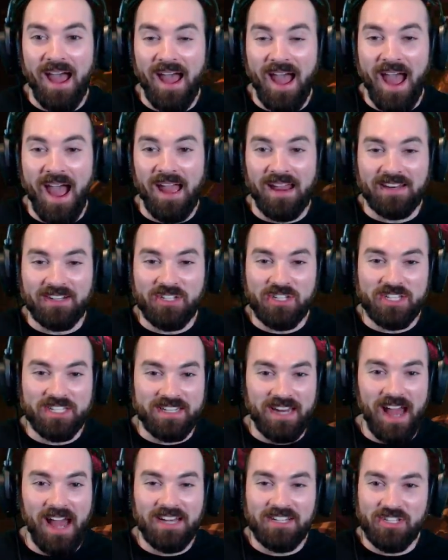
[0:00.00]
I just,
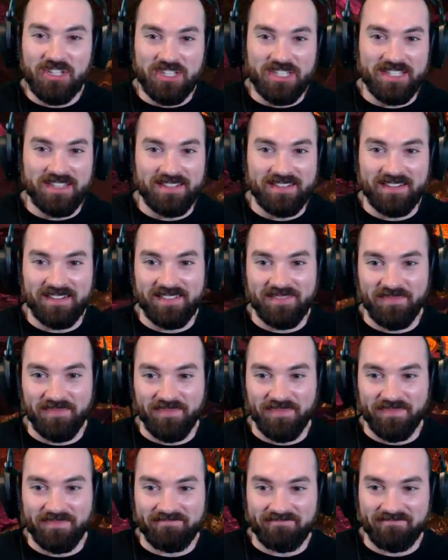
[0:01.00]
I just,
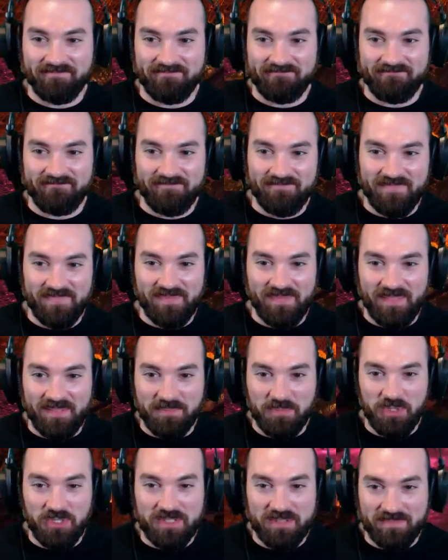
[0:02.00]

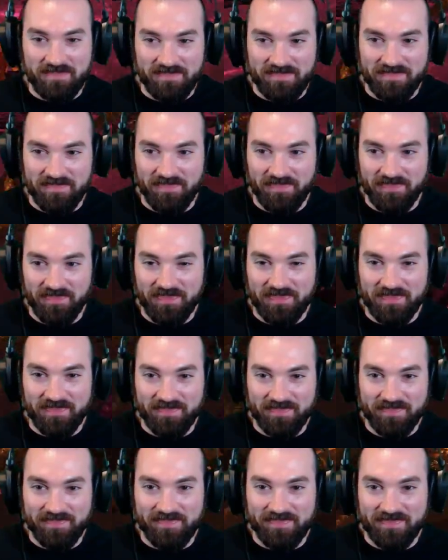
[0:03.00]
just.
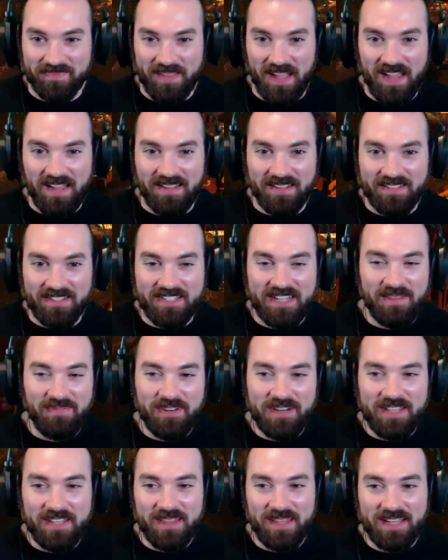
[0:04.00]

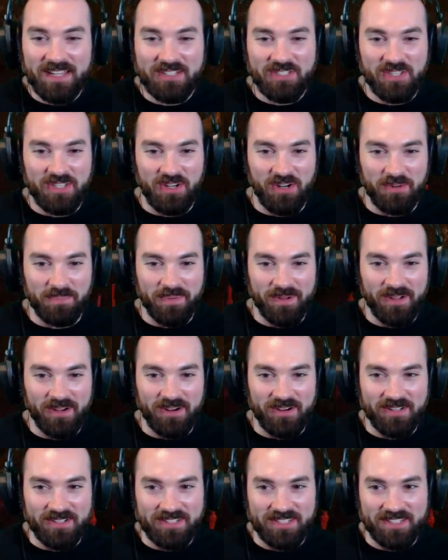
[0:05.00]
Stefan, do you think it's the Nerpa
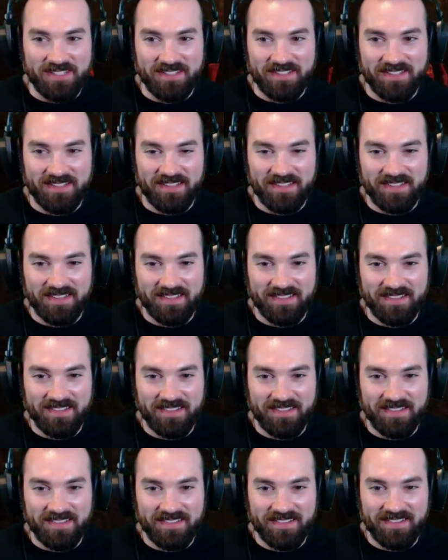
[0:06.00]
curse?
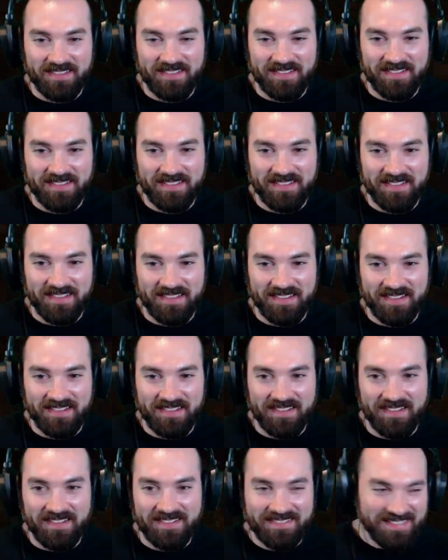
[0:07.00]

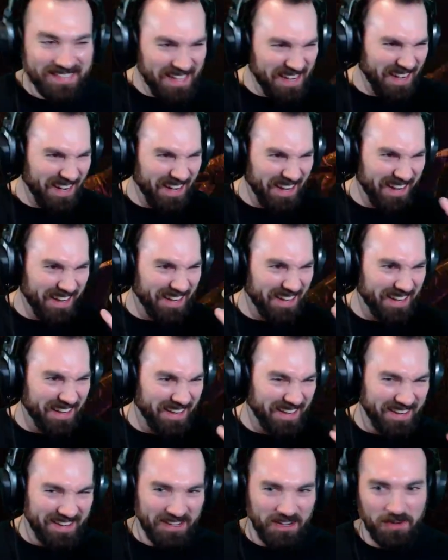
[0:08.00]

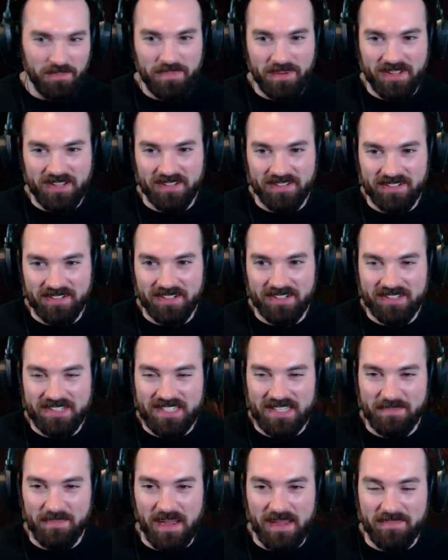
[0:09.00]
Nerpa curse.
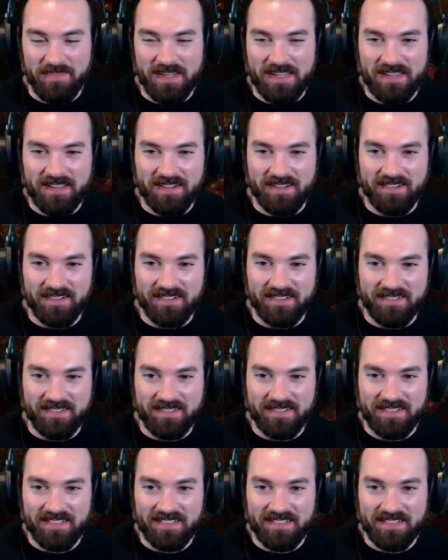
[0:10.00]
It might be. I don't know.